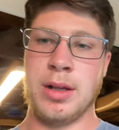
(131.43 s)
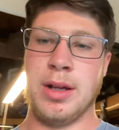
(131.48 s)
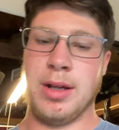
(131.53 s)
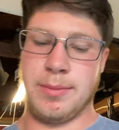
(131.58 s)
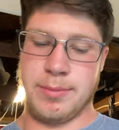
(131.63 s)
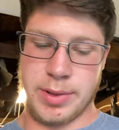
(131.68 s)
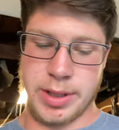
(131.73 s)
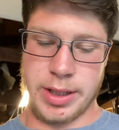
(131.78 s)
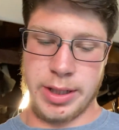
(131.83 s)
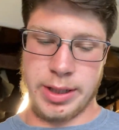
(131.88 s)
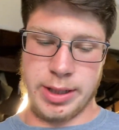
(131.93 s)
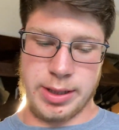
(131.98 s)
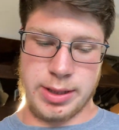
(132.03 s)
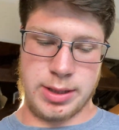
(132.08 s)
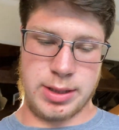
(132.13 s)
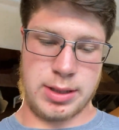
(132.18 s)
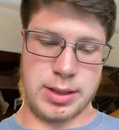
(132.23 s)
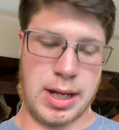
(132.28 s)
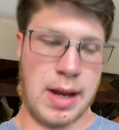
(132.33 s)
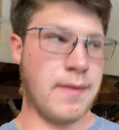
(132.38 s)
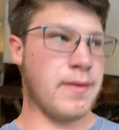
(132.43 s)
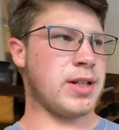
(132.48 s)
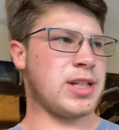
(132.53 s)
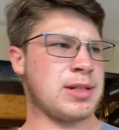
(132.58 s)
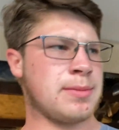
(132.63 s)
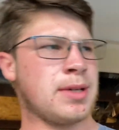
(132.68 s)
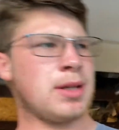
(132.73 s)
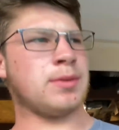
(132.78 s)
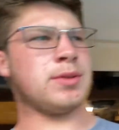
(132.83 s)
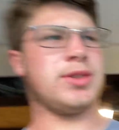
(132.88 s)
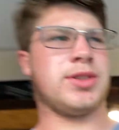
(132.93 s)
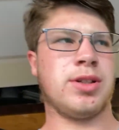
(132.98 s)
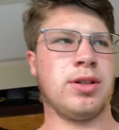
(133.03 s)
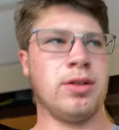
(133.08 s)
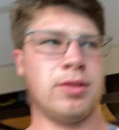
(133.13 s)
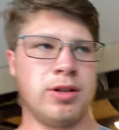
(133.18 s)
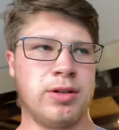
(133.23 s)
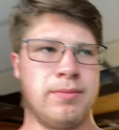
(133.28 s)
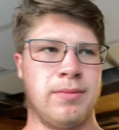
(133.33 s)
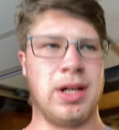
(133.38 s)
But every time I would
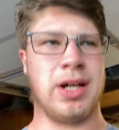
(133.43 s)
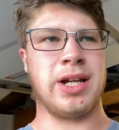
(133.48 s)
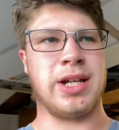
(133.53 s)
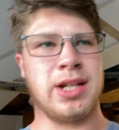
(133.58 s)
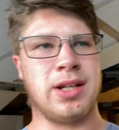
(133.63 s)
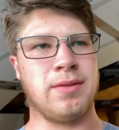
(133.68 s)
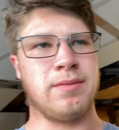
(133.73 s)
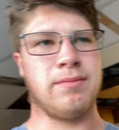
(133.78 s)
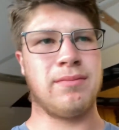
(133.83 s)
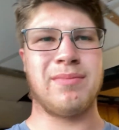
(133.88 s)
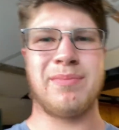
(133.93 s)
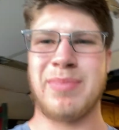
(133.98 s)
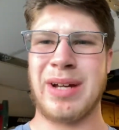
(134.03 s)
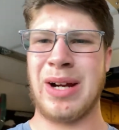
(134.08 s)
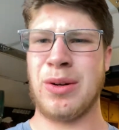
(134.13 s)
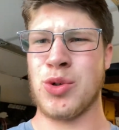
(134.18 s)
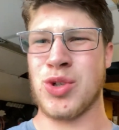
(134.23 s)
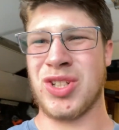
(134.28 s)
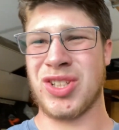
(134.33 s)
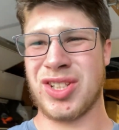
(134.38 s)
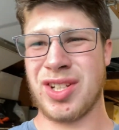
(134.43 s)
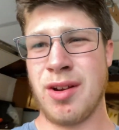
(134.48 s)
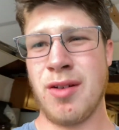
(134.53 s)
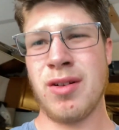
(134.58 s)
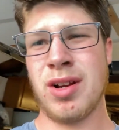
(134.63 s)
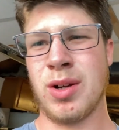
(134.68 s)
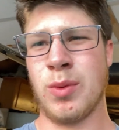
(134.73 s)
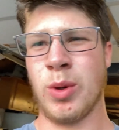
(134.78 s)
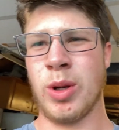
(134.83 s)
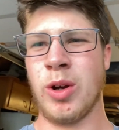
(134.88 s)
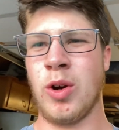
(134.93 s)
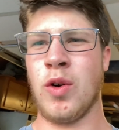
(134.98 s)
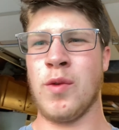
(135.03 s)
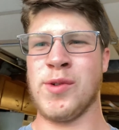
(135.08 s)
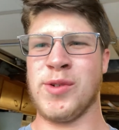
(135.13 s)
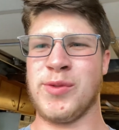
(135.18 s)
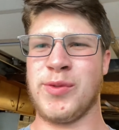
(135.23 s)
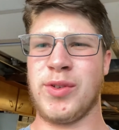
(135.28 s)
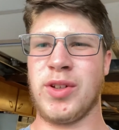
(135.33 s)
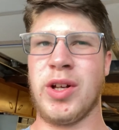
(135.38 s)
turn, my power steering would
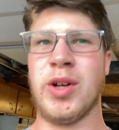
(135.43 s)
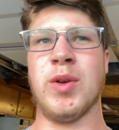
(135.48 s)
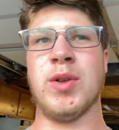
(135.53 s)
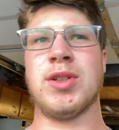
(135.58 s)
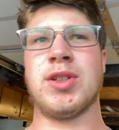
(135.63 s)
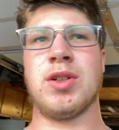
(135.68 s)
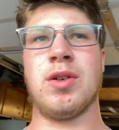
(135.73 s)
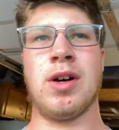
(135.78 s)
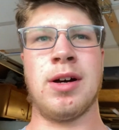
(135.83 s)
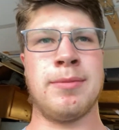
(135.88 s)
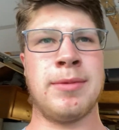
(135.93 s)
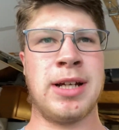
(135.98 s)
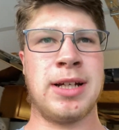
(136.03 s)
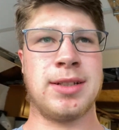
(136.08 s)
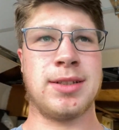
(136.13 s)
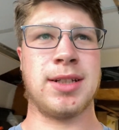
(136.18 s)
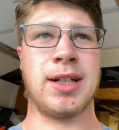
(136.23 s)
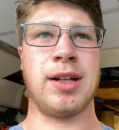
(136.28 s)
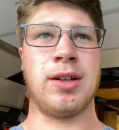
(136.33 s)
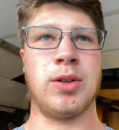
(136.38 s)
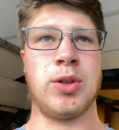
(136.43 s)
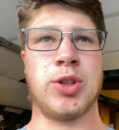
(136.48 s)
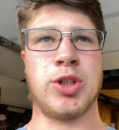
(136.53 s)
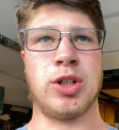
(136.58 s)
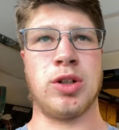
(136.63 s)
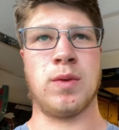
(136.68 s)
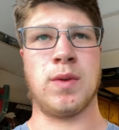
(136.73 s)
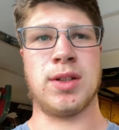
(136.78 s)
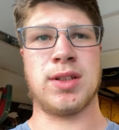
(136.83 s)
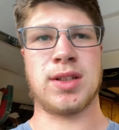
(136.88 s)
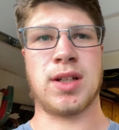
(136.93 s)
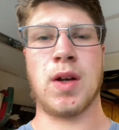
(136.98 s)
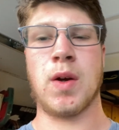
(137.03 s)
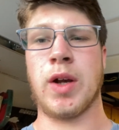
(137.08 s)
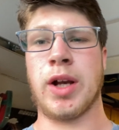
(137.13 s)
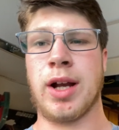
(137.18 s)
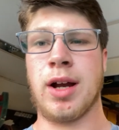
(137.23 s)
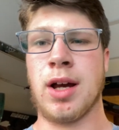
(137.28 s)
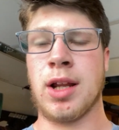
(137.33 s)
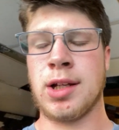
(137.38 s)
overflow, so I'm not entirely sure what's
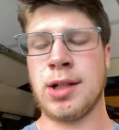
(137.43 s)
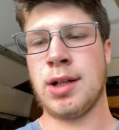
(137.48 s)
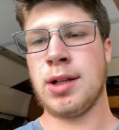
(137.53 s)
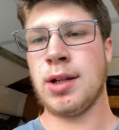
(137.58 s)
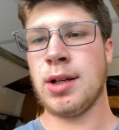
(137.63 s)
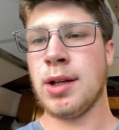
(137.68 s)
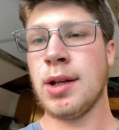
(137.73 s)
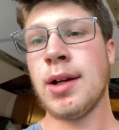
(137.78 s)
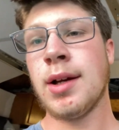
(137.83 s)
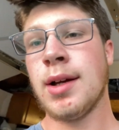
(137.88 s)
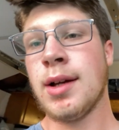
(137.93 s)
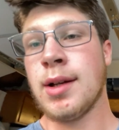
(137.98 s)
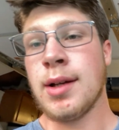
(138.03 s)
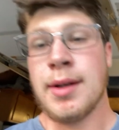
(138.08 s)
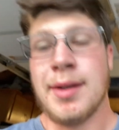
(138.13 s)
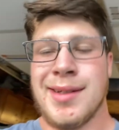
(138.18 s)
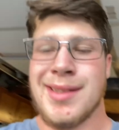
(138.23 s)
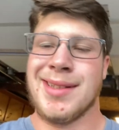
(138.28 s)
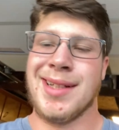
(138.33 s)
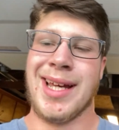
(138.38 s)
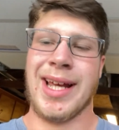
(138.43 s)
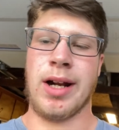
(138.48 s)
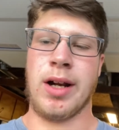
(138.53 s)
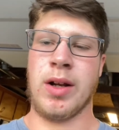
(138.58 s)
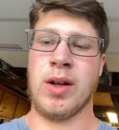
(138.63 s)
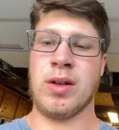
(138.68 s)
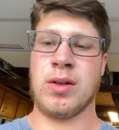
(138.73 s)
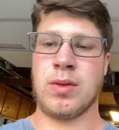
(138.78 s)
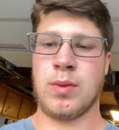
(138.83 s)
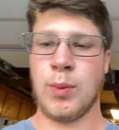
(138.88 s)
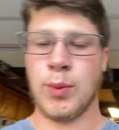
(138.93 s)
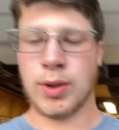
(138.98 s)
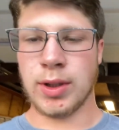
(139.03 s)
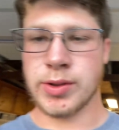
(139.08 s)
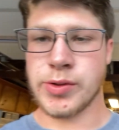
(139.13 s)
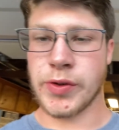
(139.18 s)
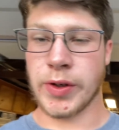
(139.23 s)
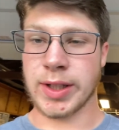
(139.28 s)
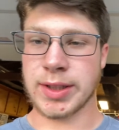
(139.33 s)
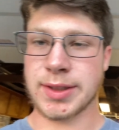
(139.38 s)
going on. I don't know. We'll
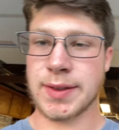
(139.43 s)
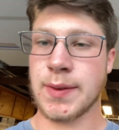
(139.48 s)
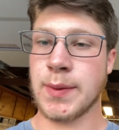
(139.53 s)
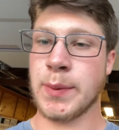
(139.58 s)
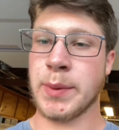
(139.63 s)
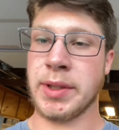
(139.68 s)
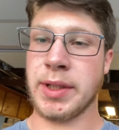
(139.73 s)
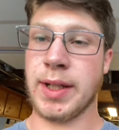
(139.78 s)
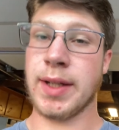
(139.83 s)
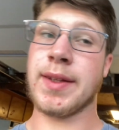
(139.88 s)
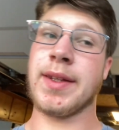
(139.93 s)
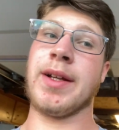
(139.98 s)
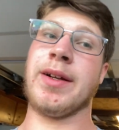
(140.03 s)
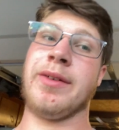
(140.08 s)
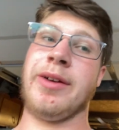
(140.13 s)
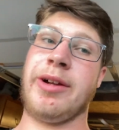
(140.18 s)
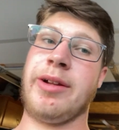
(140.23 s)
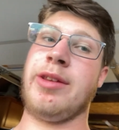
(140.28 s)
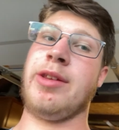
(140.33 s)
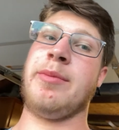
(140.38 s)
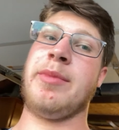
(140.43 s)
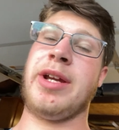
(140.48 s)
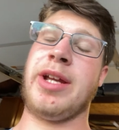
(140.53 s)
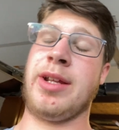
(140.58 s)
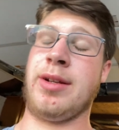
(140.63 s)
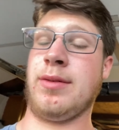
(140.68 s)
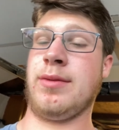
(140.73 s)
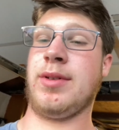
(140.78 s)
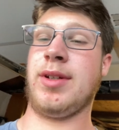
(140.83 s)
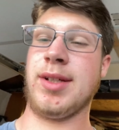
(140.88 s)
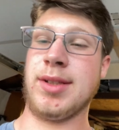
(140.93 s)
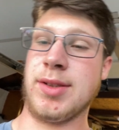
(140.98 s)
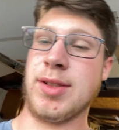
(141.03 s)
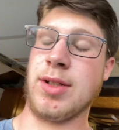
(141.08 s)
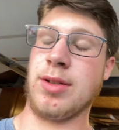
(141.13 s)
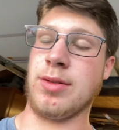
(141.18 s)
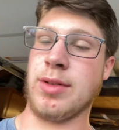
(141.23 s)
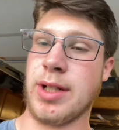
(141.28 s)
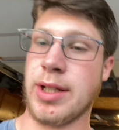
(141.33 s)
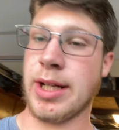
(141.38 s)
address it when we get there. The main
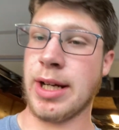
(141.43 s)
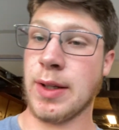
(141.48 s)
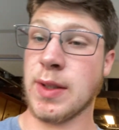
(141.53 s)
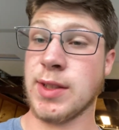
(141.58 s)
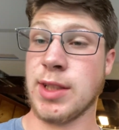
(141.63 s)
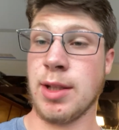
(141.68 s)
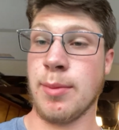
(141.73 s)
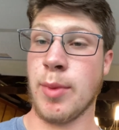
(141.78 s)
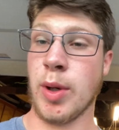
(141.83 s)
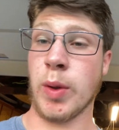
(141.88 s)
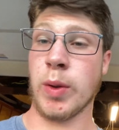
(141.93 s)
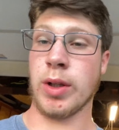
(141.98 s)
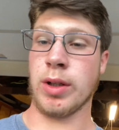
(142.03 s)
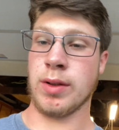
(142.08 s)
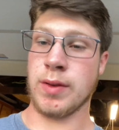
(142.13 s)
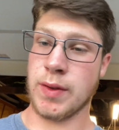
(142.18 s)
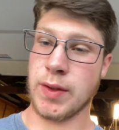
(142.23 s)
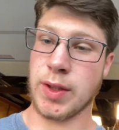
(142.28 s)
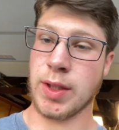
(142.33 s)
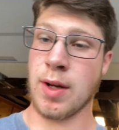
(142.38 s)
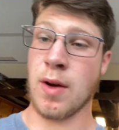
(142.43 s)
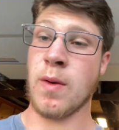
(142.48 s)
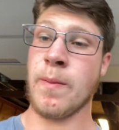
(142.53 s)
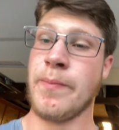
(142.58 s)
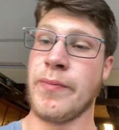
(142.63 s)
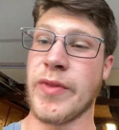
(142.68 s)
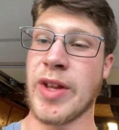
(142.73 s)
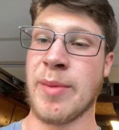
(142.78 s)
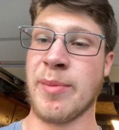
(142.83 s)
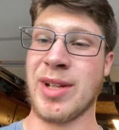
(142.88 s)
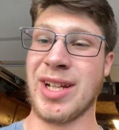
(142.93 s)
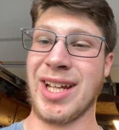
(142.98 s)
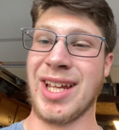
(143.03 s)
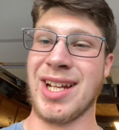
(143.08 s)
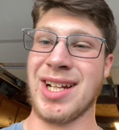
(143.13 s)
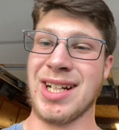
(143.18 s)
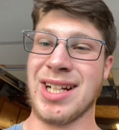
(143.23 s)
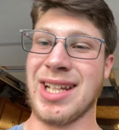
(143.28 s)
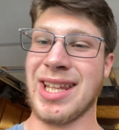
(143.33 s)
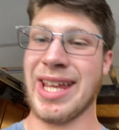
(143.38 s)
concern right now is the motor, so I'm gonna get
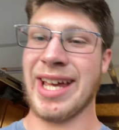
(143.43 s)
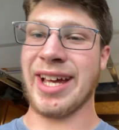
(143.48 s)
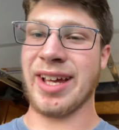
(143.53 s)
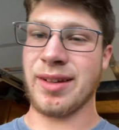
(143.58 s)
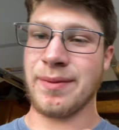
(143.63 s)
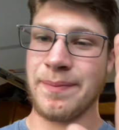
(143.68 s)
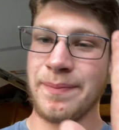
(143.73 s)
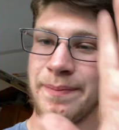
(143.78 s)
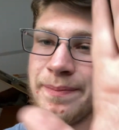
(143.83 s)
into that.